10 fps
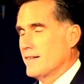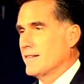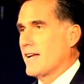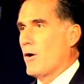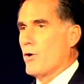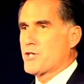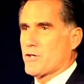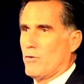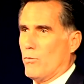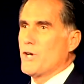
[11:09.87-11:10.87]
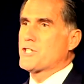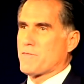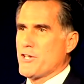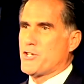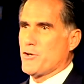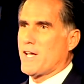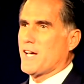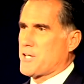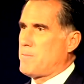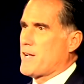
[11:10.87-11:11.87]
Now, which of these you
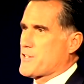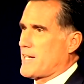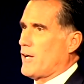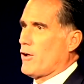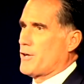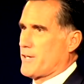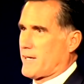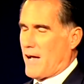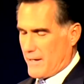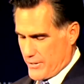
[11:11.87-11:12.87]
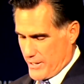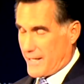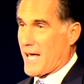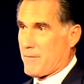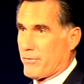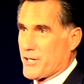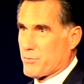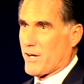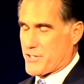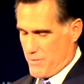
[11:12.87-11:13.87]
get depends on how loud you clap for each
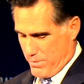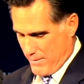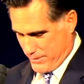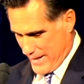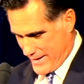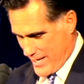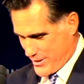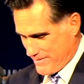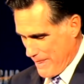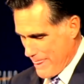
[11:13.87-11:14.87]
one, so pay attention.